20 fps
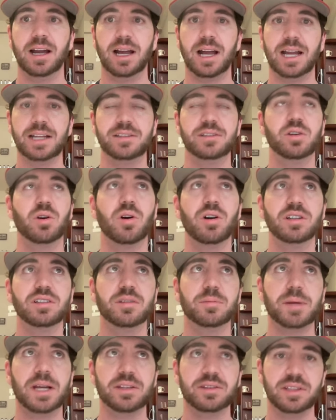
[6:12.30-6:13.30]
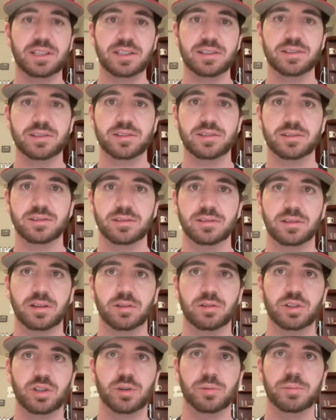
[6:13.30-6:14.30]
I talked about this a
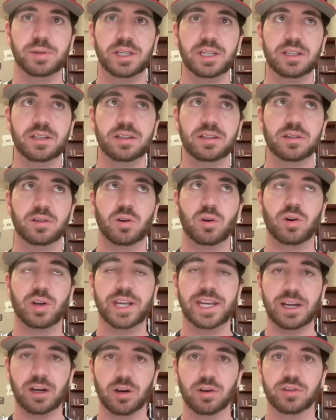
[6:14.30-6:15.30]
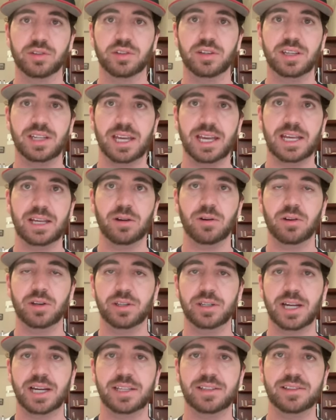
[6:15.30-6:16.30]
little bit on air today
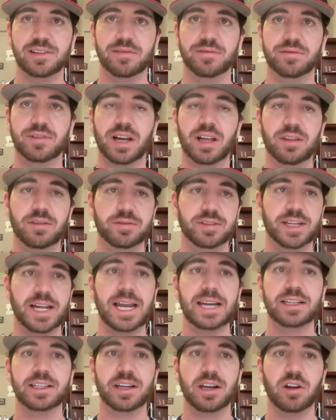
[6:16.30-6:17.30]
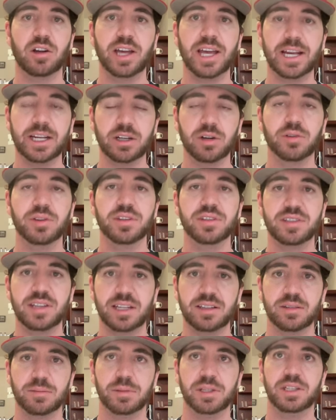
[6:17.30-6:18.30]
on 97.5 The Fanatic, and I'll echo the
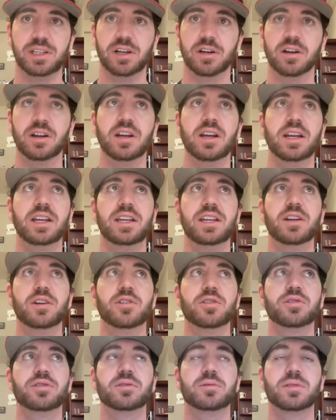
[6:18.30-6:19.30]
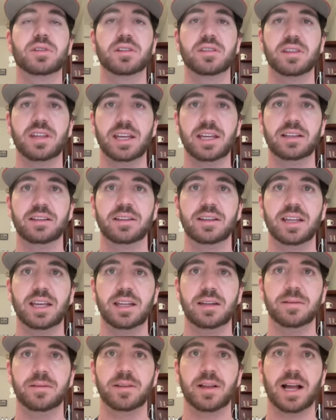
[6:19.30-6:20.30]
sentiment here. Here's the thing
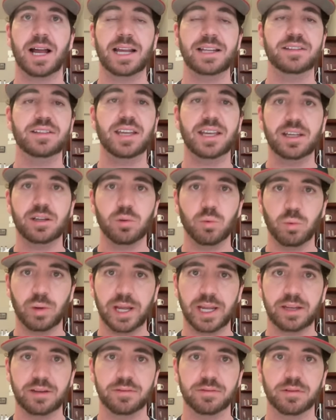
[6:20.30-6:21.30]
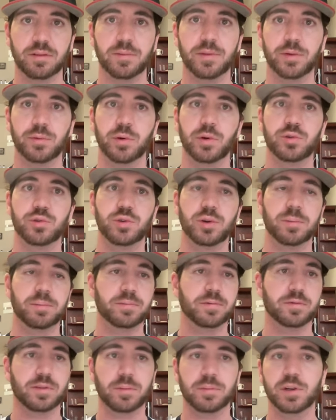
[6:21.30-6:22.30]
that I take away from the road
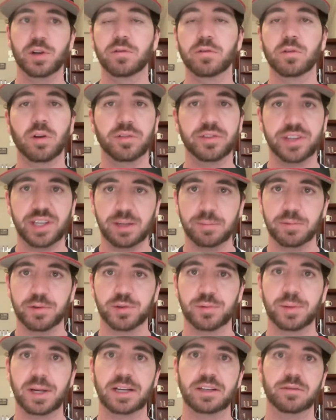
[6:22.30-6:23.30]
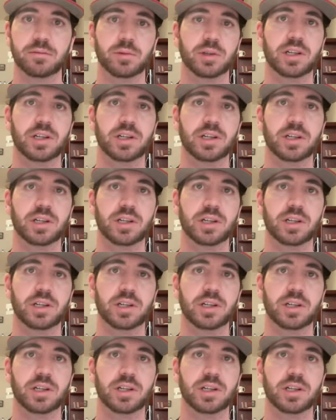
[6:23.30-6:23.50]
trip from an overall team perspective.